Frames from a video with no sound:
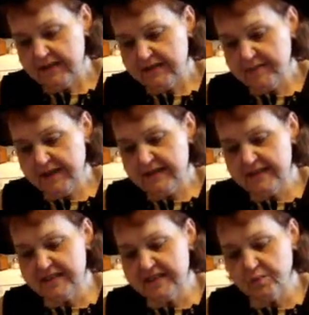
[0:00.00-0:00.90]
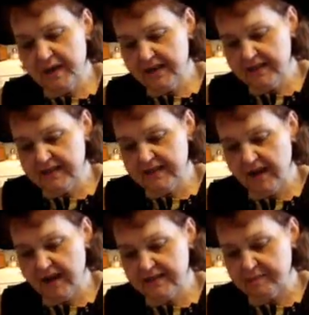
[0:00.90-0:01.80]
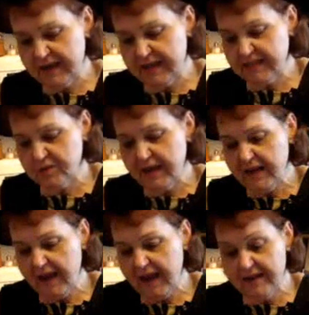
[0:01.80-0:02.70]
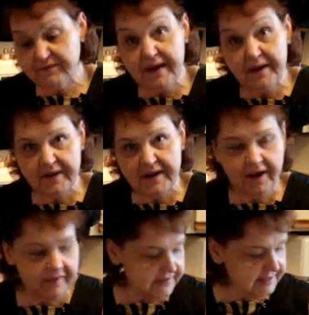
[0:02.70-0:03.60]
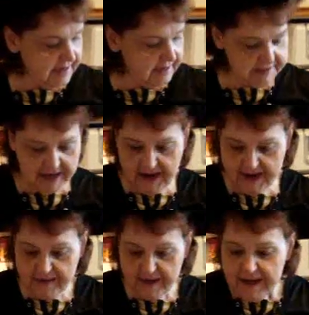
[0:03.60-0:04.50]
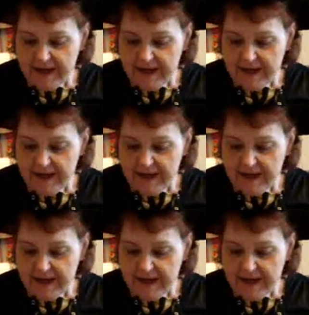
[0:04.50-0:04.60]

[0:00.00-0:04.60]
This makes it a sweetened sauce, but it's sweet and fiery all at the same time.